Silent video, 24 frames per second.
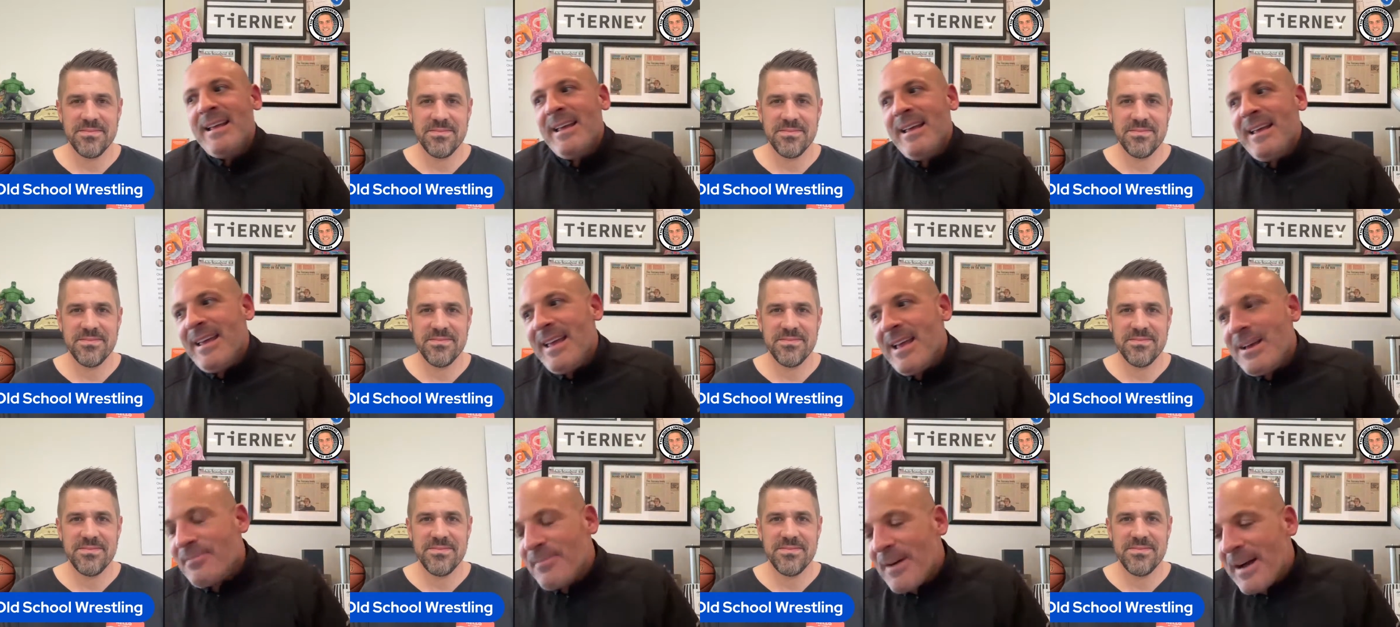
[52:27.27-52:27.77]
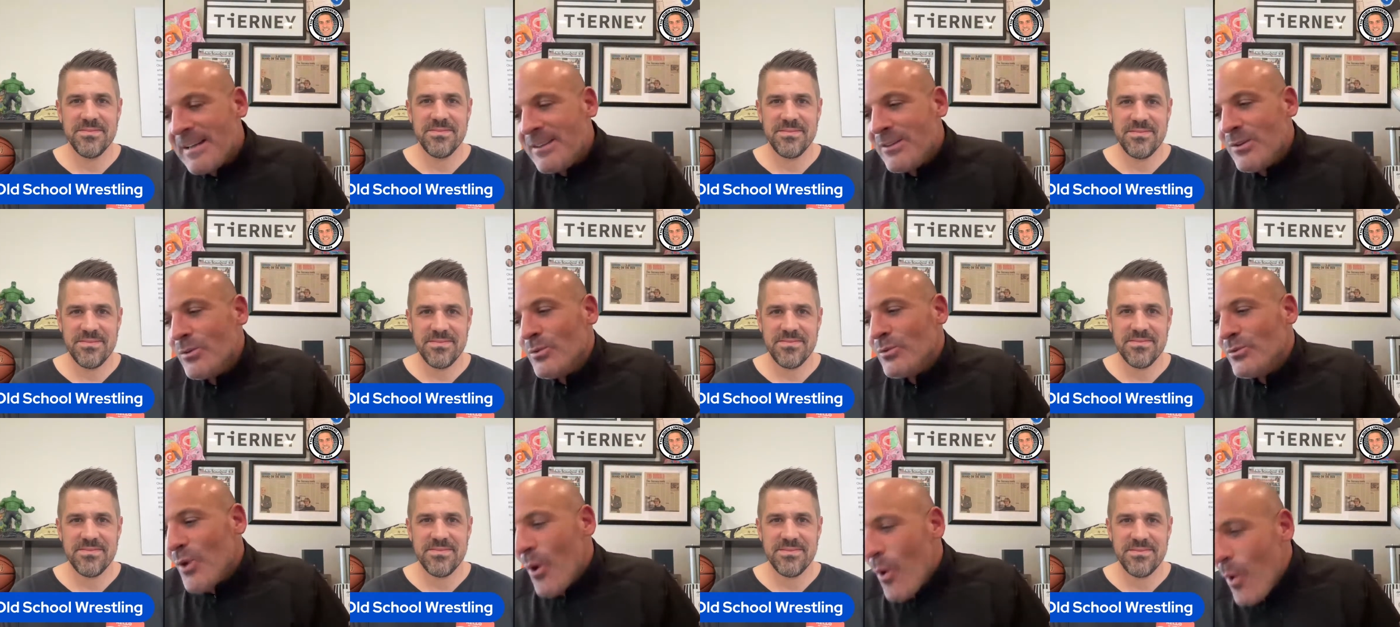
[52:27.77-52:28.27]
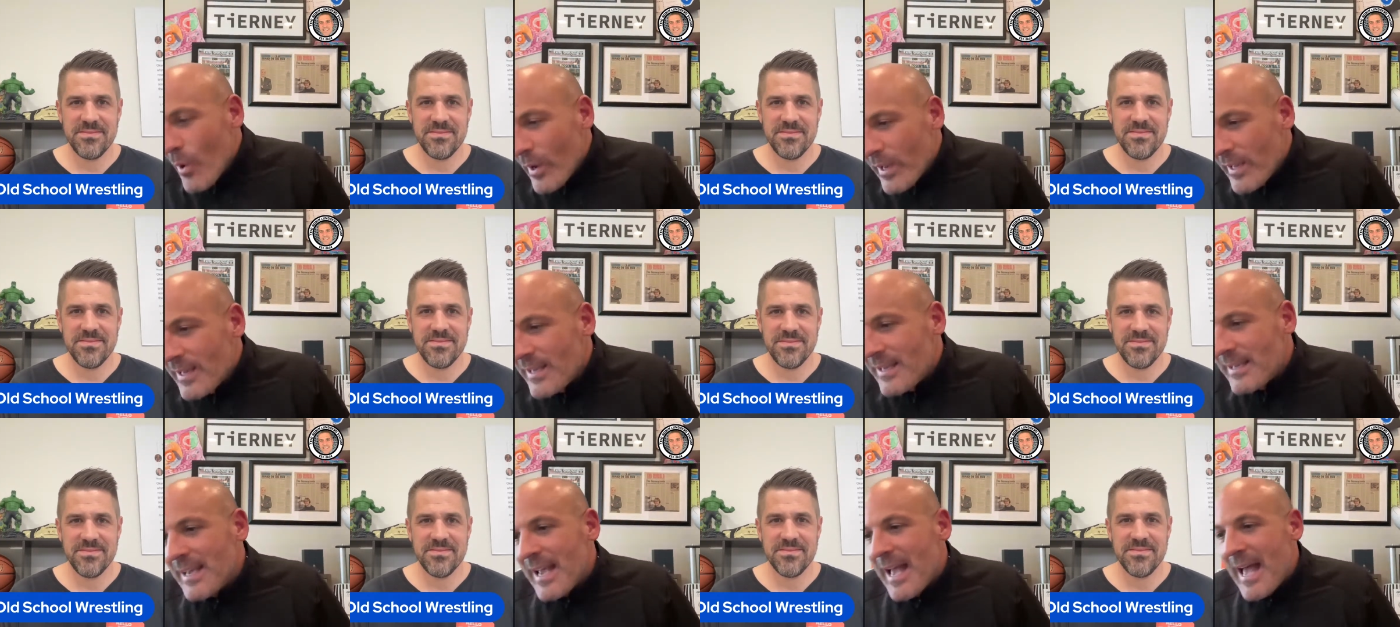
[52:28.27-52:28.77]
Speaker 1: If I do
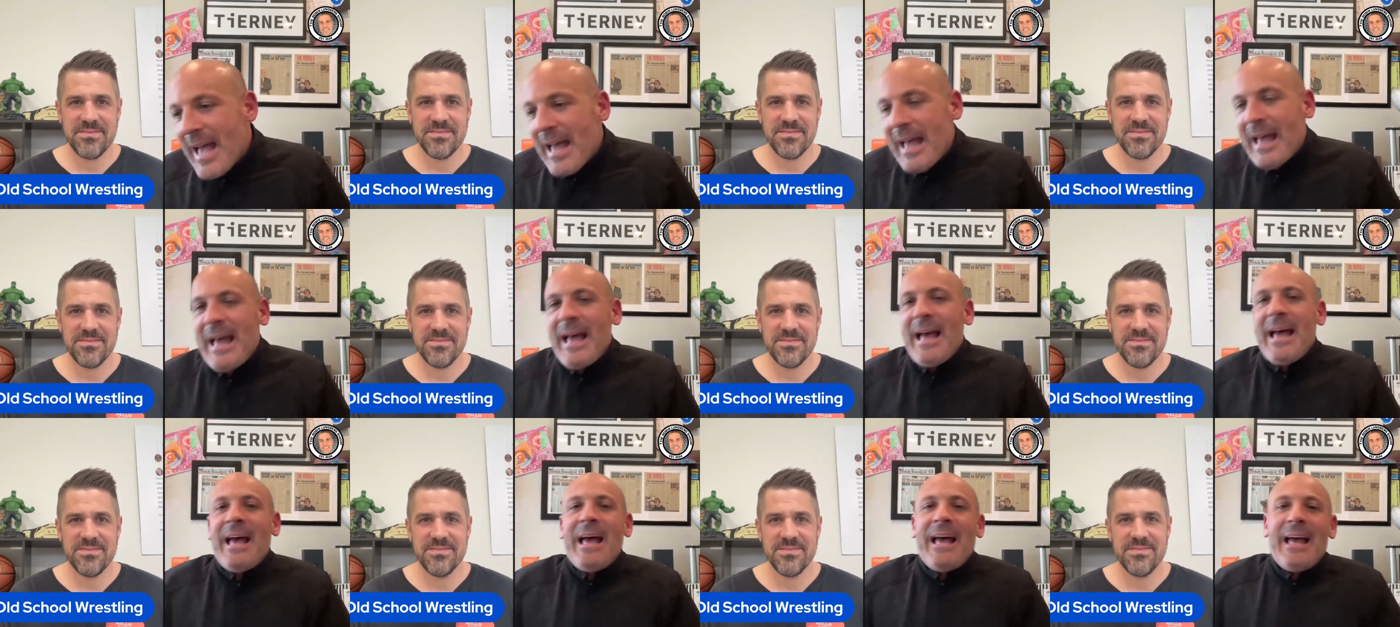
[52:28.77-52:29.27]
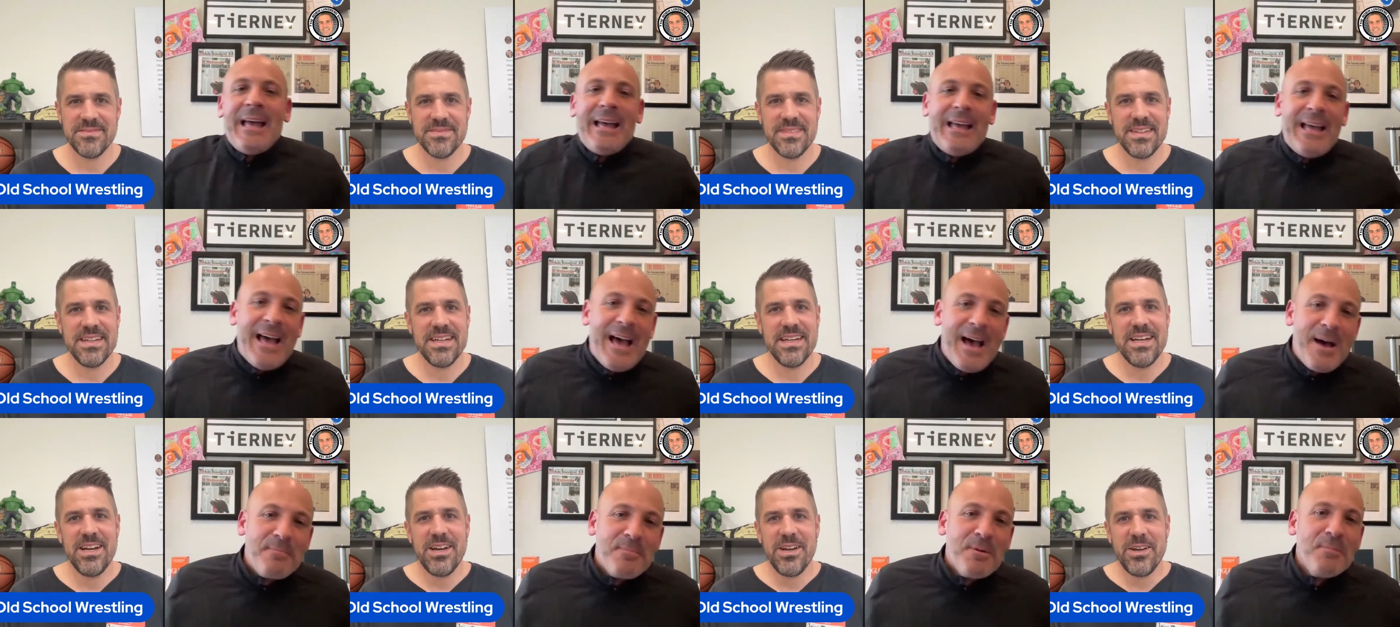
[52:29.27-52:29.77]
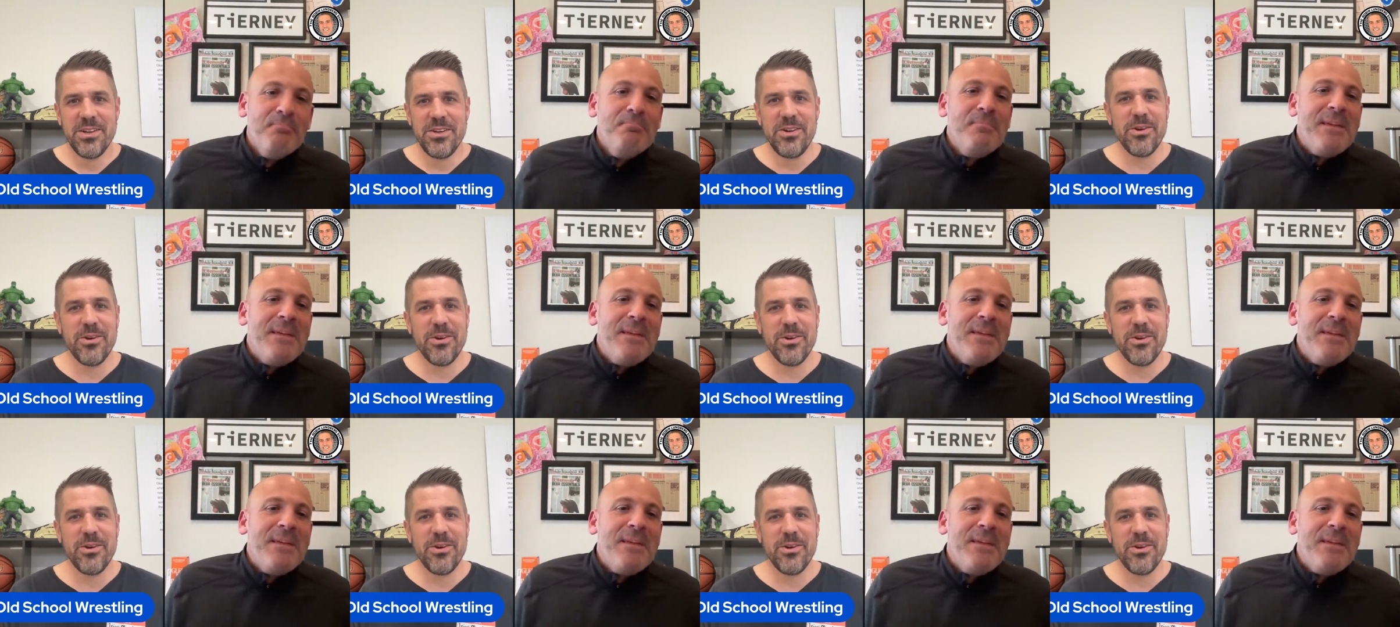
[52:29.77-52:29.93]
Doink. Uh, I'm a, you